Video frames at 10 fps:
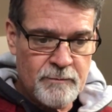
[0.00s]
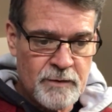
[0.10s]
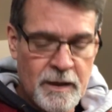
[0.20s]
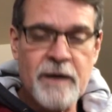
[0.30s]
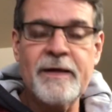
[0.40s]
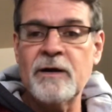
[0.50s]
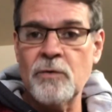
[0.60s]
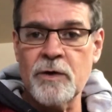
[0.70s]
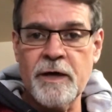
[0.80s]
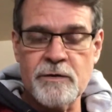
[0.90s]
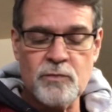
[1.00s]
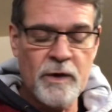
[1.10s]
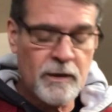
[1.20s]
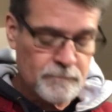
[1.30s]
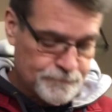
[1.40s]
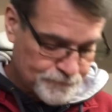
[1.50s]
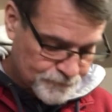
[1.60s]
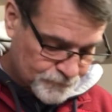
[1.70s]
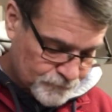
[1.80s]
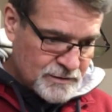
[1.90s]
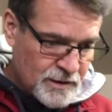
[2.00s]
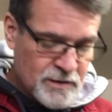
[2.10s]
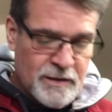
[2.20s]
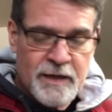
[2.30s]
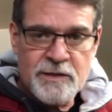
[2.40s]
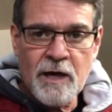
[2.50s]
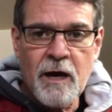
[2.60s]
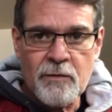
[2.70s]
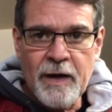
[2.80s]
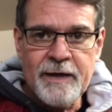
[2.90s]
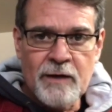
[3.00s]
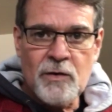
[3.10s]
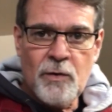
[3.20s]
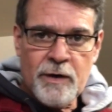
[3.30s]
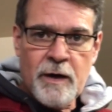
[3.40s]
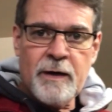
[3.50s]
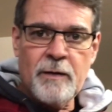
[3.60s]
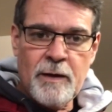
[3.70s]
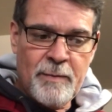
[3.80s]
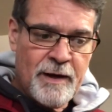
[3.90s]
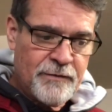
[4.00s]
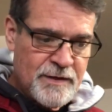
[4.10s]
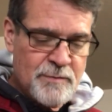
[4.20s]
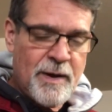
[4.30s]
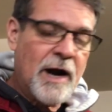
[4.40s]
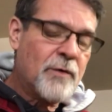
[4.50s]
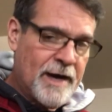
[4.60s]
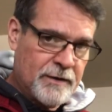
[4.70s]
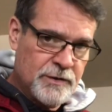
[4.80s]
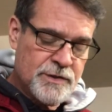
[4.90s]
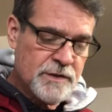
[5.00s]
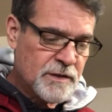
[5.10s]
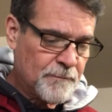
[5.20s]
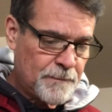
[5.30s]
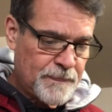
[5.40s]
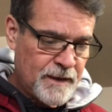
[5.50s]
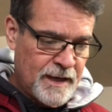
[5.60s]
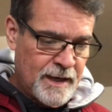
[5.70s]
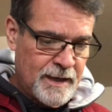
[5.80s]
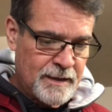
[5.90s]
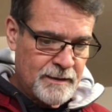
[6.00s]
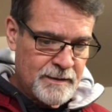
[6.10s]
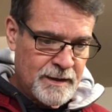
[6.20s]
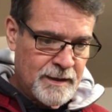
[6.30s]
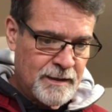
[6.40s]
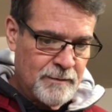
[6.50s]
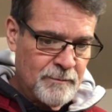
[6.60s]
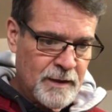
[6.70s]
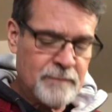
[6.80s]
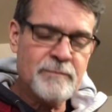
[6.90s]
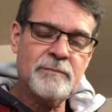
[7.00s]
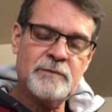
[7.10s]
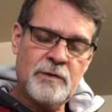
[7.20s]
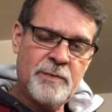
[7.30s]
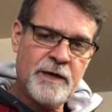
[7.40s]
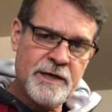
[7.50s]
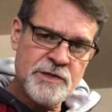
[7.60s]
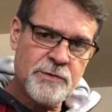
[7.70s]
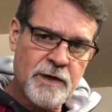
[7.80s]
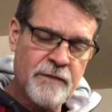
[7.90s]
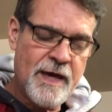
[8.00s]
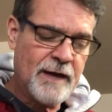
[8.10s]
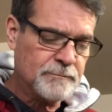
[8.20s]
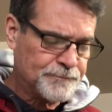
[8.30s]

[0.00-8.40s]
A lot of that going on as well. So there's a lot of talk right now going on about these power outages, and a little bit of history on that.